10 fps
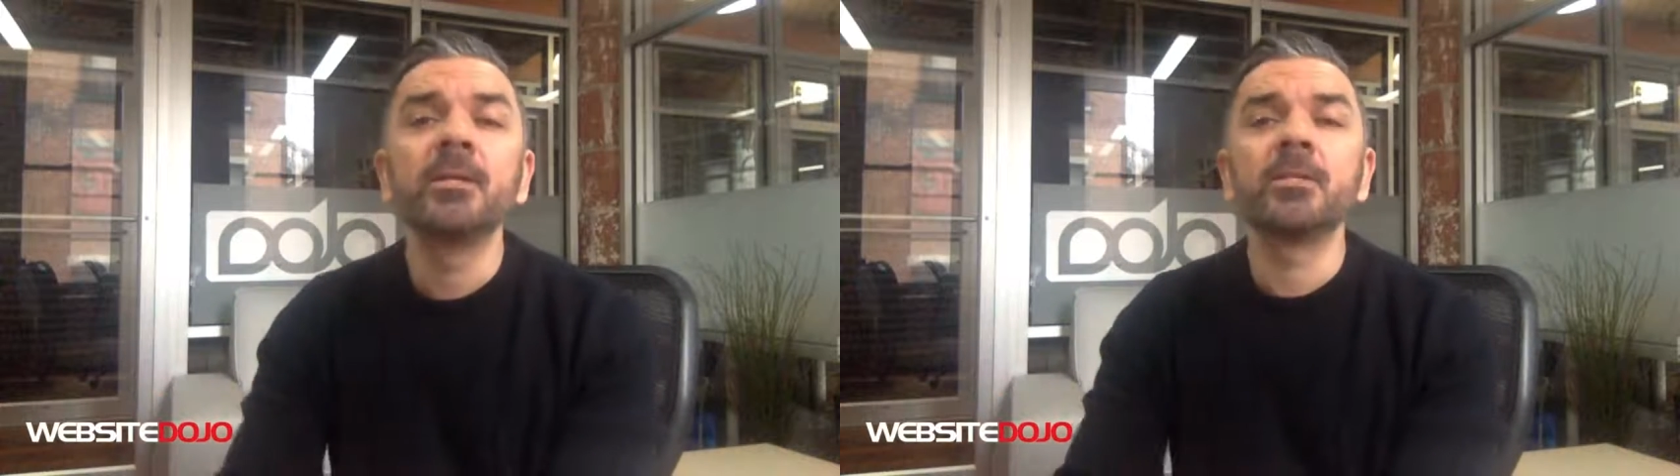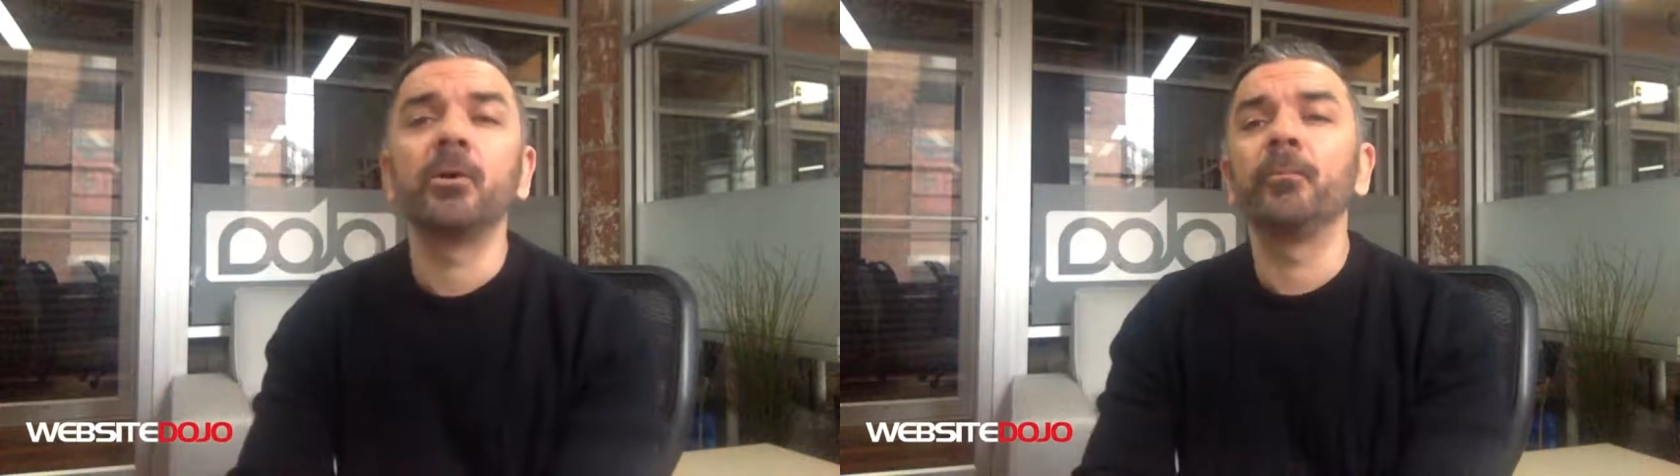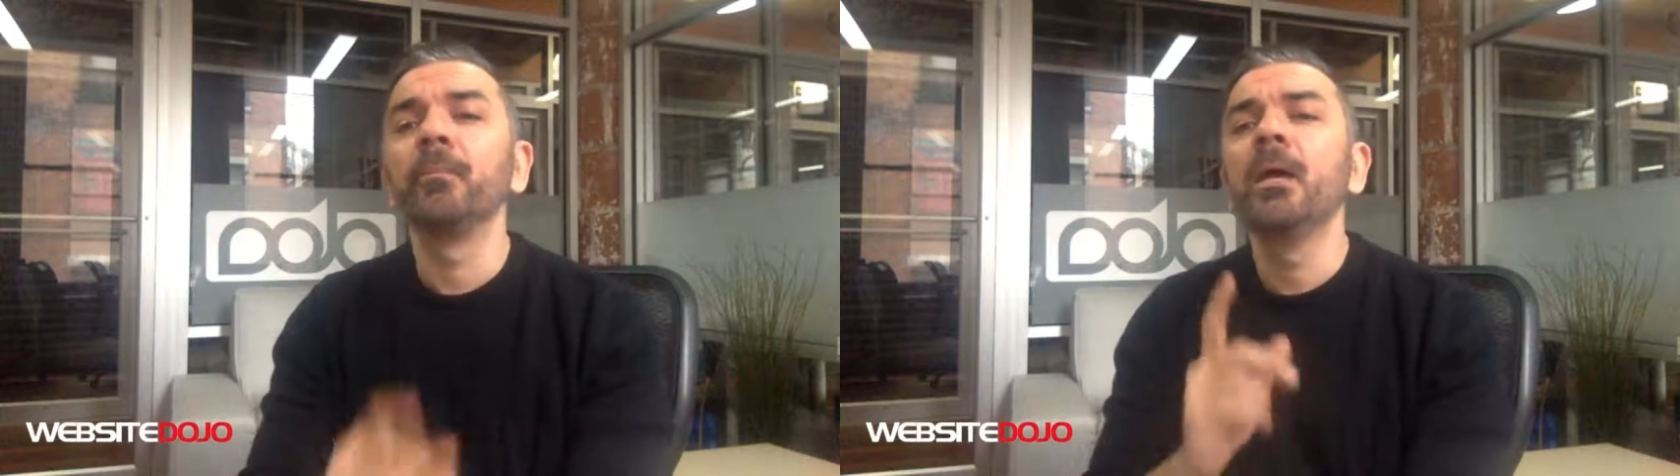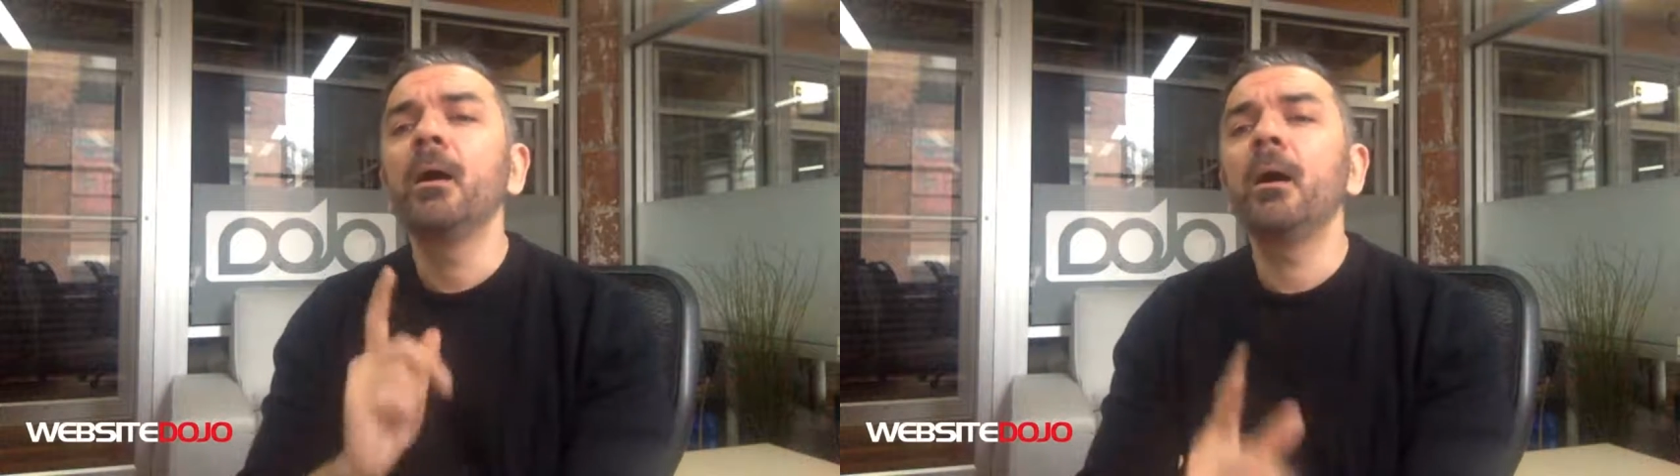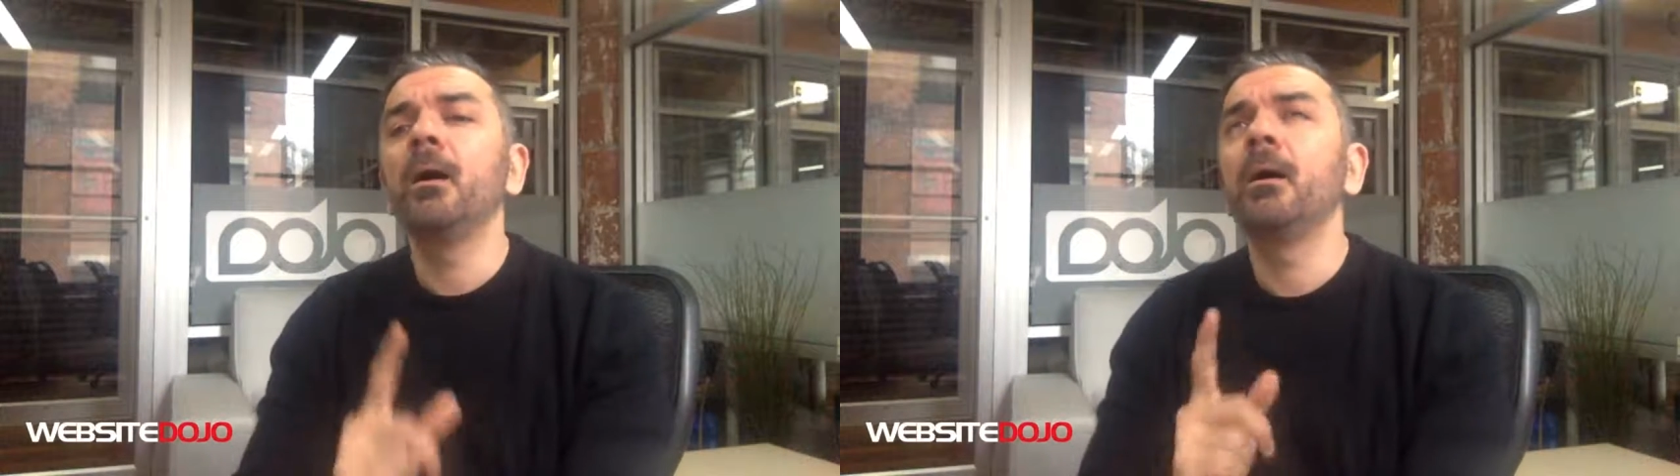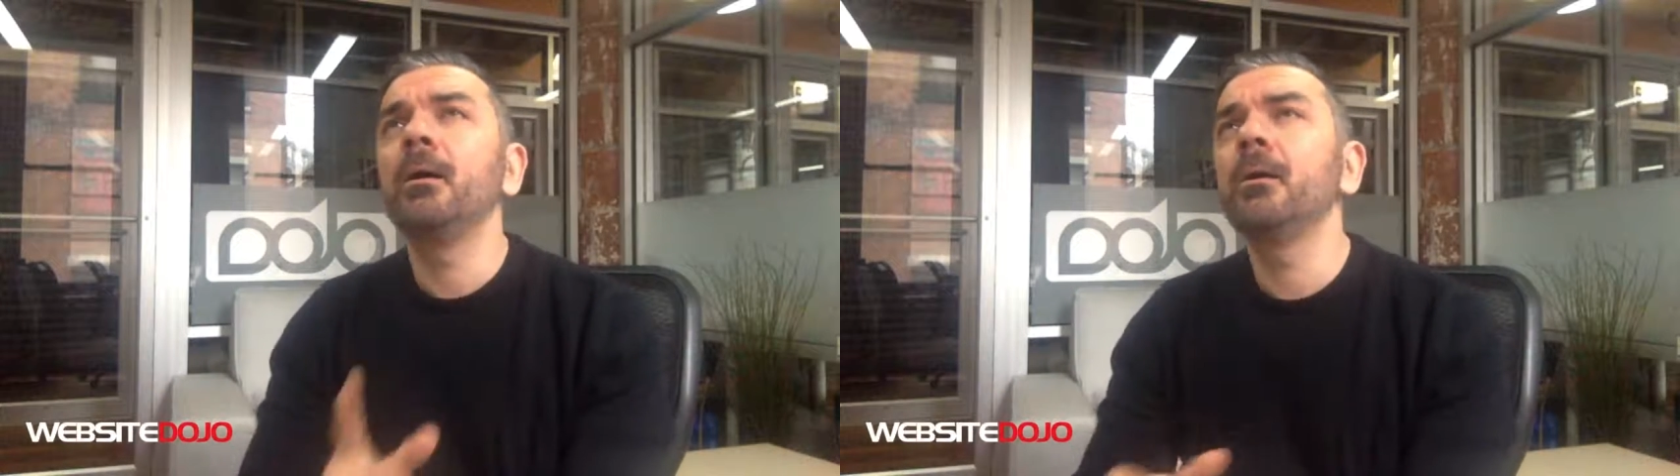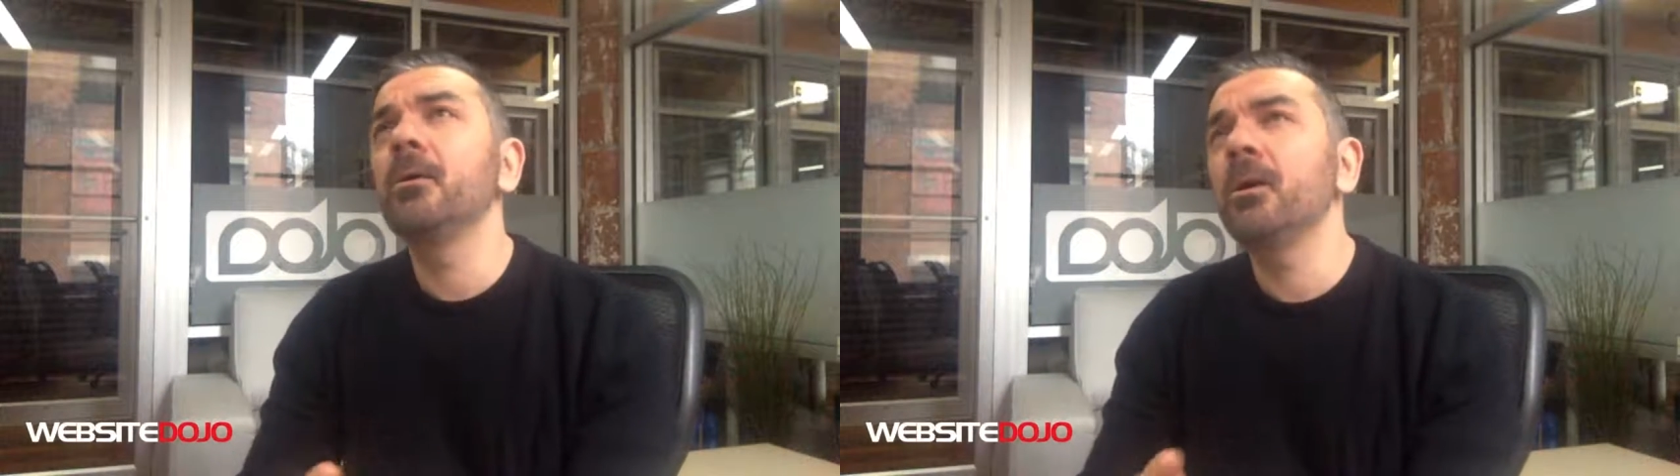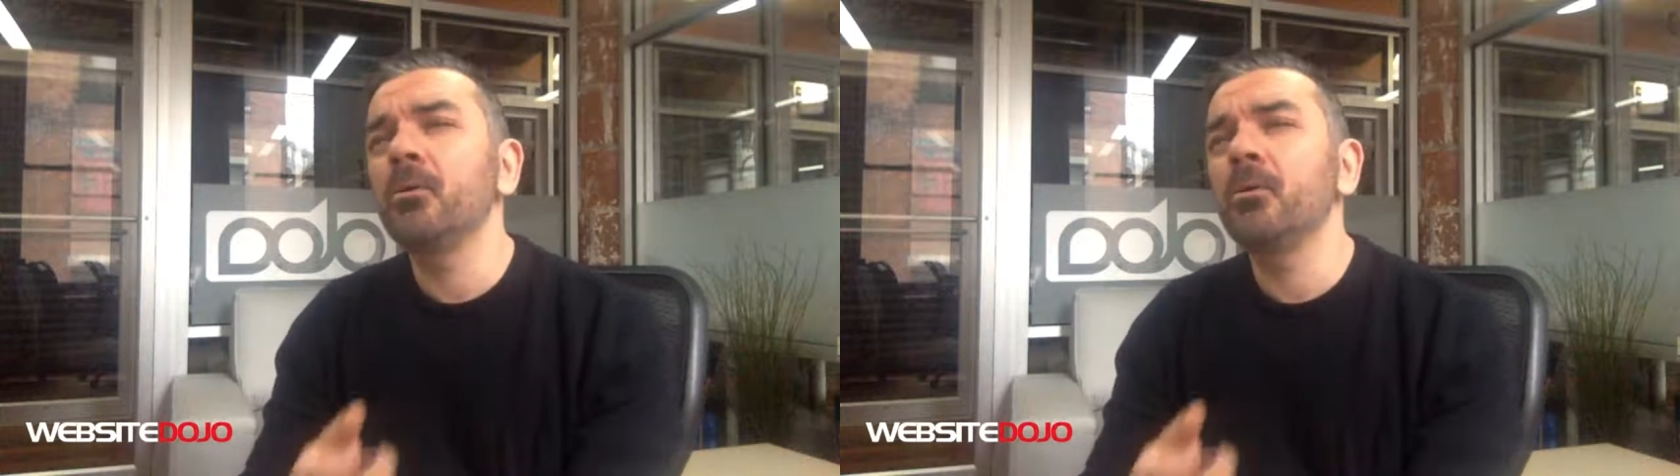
So, uh,